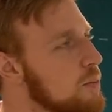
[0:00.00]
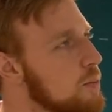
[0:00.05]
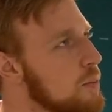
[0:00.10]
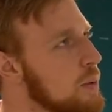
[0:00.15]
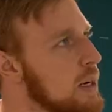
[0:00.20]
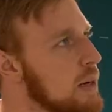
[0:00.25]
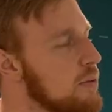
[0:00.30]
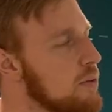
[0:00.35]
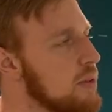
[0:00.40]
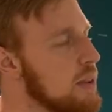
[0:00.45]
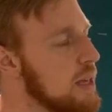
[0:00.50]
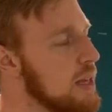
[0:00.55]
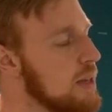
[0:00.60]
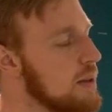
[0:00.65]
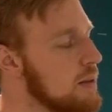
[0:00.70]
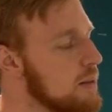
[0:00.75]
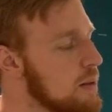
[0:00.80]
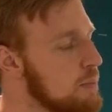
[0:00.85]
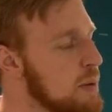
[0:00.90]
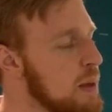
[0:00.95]
whenever
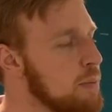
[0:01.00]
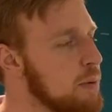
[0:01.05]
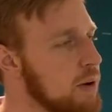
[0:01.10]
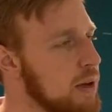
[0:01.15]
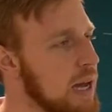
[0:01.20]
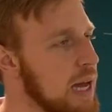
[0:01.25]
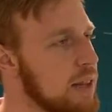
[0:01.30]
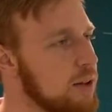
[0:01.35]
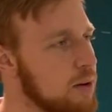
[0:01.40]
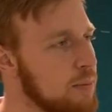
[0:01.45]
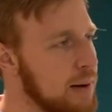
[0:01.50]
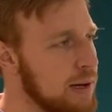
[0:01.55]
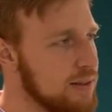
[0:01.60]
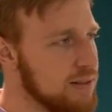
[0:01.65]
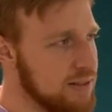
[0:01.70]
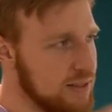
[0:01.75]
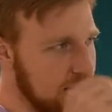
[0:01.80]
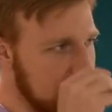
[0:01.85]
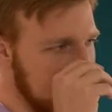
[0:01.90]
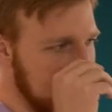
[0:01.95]
the people gather at Mount
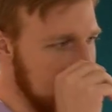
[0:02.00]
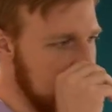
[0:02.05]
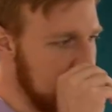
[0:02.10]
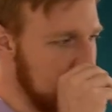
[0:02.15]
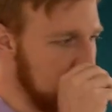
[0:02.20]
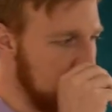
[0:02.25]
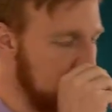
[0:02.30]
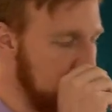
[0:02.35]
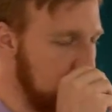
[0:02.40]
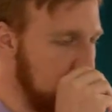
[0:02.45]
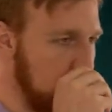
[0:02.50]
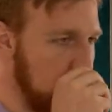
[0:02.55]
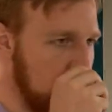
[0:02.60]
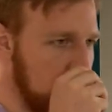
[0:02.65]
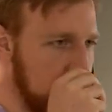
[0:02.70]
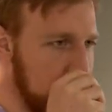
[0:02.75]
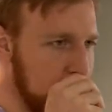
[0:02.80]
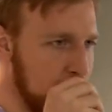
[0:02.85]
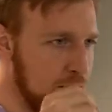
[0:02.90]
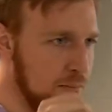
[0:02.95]
Sinai,
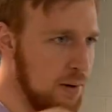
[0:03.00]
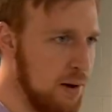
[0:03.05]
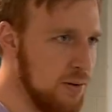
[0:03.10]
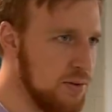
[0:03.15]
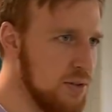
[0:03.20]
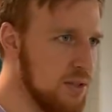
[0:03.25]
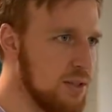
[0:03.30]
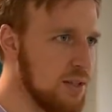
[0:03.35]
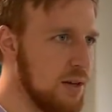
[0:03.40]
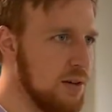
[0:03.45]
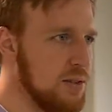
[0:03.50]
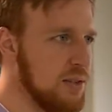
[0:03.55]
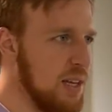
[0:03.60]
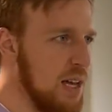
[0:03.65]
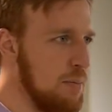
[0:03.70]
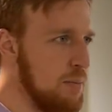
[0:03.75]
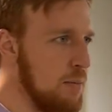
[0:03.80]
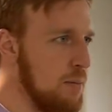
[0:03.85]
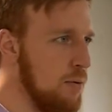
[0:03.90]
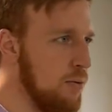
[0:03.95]
before Moses goes
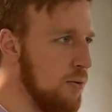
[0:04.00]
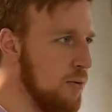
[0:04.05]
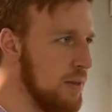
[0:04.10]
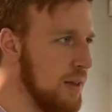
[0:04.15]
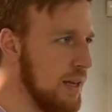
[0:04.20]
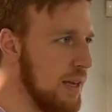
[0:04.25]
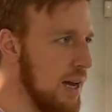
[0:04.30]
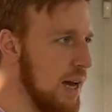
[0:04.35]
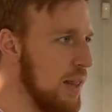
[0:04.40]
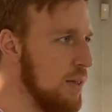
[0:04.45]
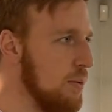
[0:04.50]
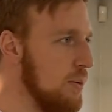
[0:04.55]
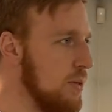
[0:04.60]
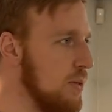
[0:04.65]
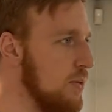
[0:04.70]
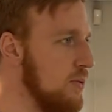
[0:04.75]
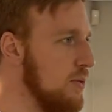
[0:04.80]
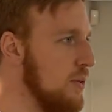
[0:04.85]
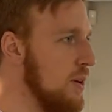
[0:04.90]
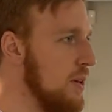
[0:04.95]
up and before they gather at
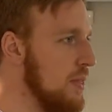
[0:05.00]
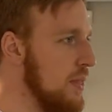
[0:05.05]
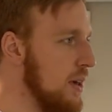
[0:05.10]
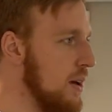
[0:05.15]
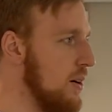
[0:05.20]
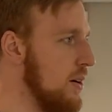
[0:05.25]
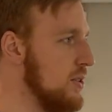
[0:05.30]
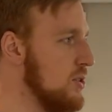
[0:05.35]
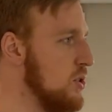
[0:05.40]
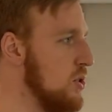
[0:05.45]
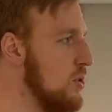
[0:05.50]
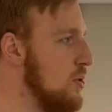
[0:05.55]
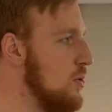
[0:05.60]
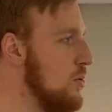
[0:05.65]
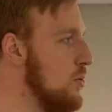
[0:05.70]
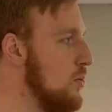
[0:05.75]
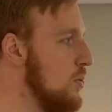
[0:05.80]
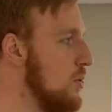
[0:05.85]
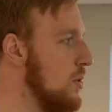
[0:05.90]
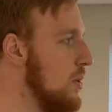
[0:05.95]
the foot, they are
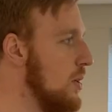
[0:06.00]
to